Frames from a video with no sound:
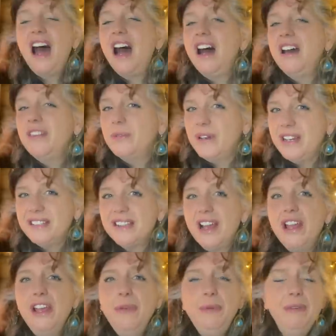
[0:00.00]
Otherwise, I
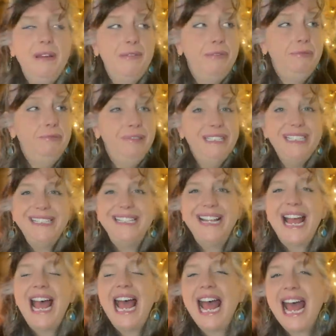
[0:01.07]
hope you have a really
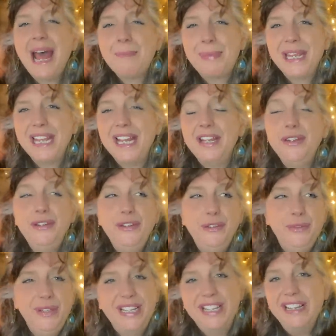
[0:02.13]
happy new
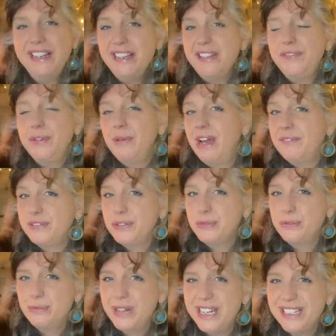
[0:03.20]
year if you haven't
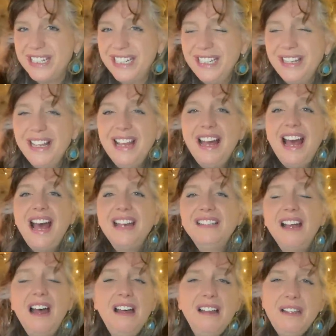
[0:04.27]
already. And
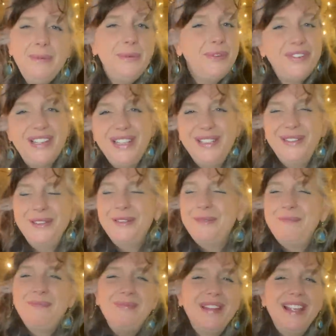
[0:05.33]
I will see you
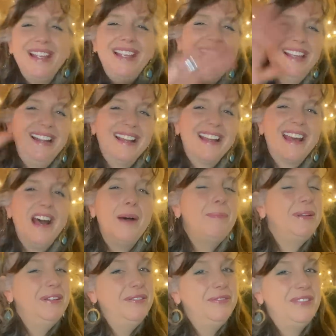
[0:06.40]
in a
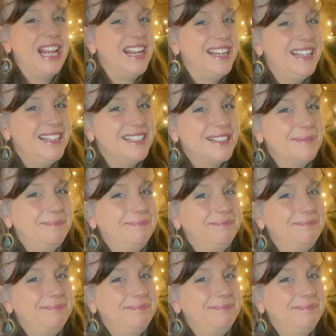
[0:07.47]
couple of days.